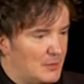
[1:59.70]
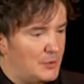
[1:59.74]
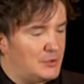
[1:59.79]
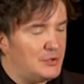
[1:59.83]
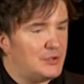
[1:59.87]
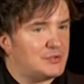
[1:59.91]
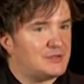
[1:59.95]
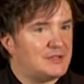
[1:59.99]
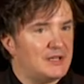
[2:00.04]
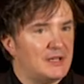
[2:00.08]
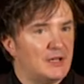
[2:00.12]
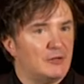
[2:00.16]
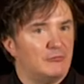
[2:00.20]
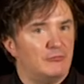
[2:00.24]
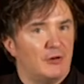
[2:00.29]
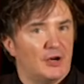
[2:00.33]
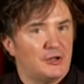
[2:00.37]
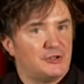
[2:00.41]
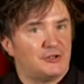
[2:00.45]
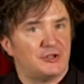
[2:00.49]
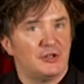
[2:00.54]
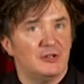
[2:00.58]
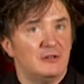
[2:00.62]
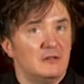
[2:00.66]
when you see a
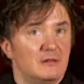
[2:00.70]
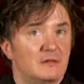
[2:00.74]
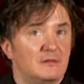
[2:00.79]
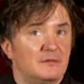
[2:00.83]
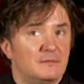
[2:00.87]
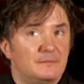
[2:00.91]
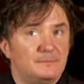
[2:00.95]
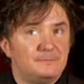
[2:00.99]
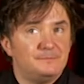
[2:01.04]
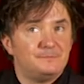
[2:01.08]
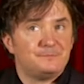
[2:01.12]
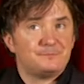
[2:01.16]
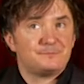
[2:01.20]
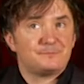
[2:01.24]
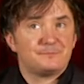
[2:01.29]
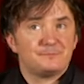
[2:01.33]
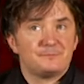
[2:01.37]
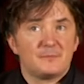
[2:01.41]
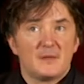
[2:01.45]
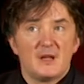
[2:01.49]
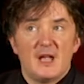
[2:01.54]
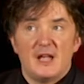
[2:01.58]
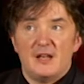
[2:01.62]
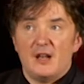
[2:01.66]
Russian
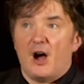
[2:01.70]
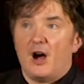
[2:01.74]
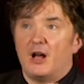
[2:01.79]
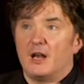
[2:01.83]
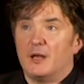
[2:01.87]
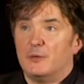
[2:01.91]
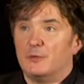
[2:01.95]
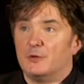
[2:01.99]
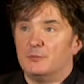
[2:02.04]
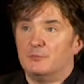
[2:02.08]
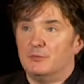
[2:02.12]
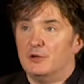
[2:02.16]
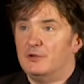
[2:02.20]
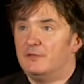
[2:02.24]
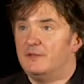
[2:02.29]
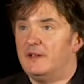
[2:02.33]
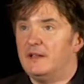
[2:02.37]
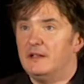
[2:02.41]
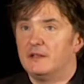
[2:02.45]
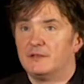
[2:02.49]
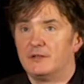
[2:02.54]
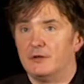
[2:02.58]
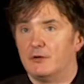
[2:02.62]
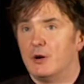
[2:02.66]
in a Hollywood movie,
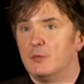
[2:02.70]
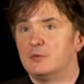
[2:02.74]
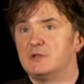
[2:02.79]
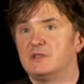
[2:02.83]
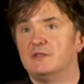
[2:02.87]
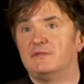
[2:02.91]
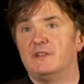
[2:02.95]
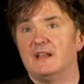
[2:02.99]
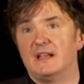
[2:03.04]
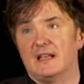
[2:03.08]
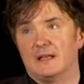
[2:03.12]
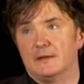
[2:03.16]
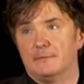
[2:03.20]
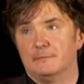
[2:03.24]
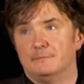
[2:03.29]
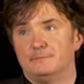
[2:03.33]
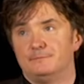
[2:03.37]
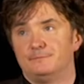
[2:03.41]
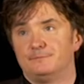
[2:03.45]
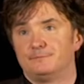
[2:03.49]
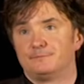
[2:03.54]
they're always a villain.